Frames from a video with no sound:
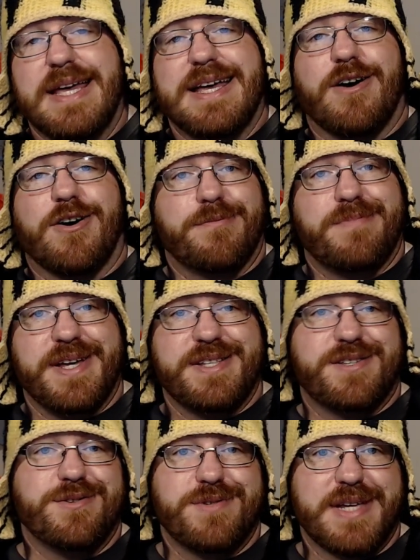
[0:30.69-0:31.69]
Hard baits
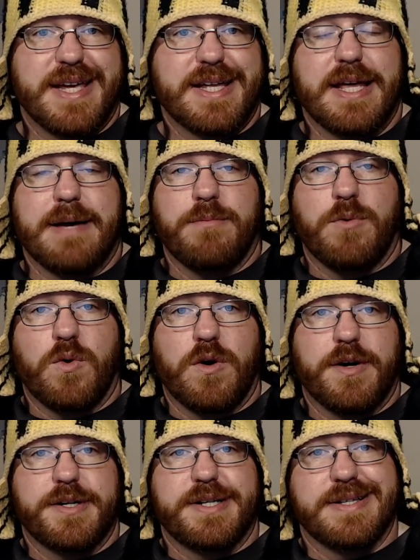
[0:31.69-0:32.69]
do take a lot
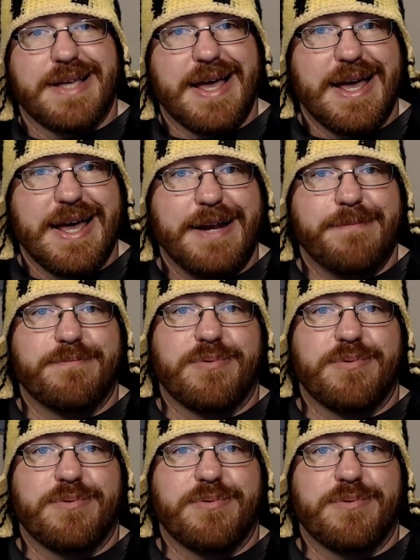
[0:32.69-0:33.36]
more design,